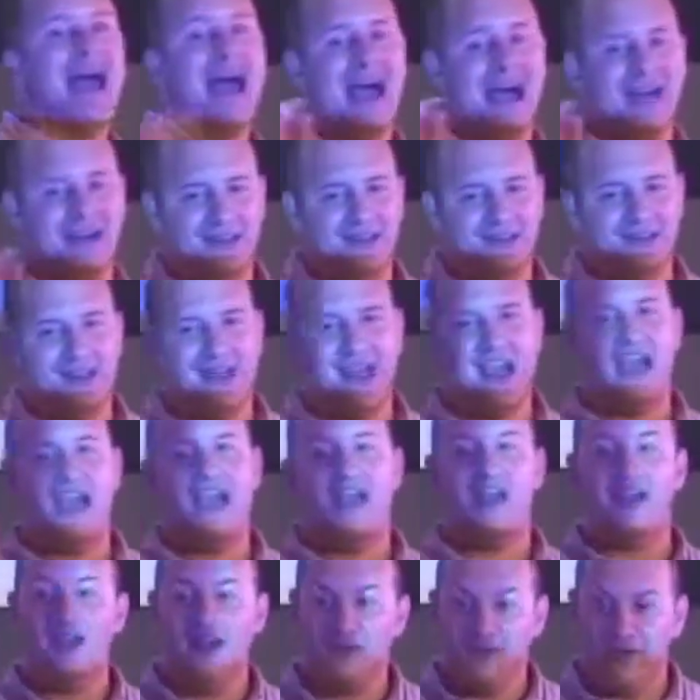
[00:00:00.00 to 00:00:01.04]
and
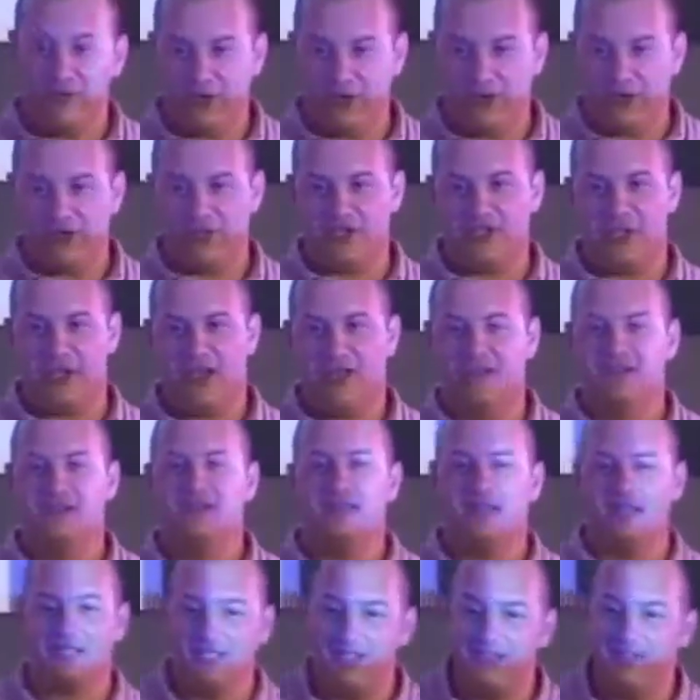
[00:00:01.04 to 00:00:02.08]
their future.
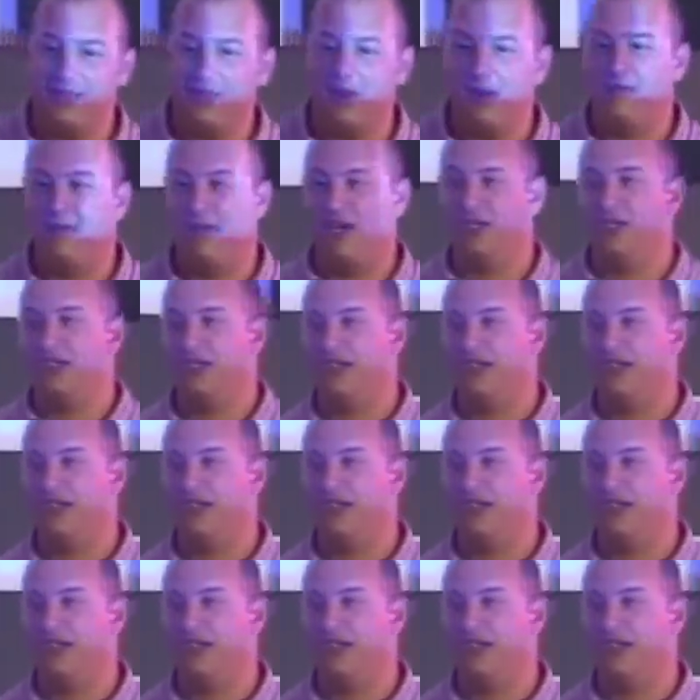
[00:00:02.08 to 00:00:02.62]
Thank you very much.